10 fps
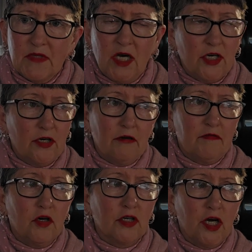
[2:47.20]
I don't know if
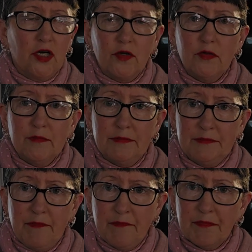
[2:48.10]
I'll go,
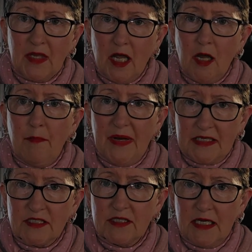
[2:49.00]

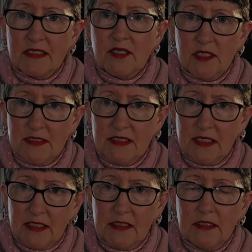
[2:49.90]
but as I
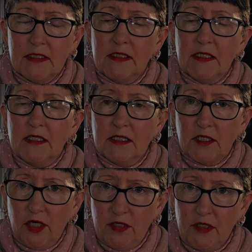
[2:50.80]
said,
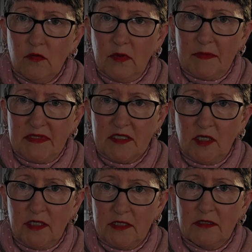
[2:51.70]
go to the
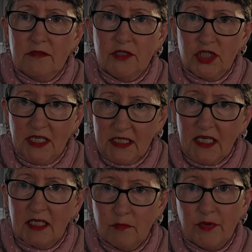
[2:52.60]
website, check
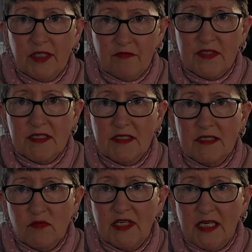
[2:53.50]
out Breakfast at
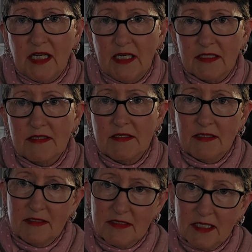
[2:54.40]
Sweethearts
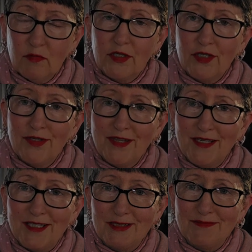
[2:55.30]
and see what you
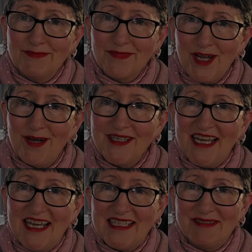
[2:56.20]
think.
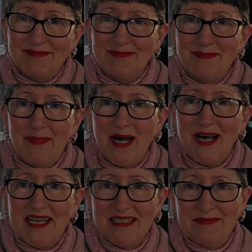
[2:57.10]
Okay,
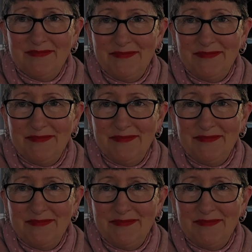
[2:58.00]
bye.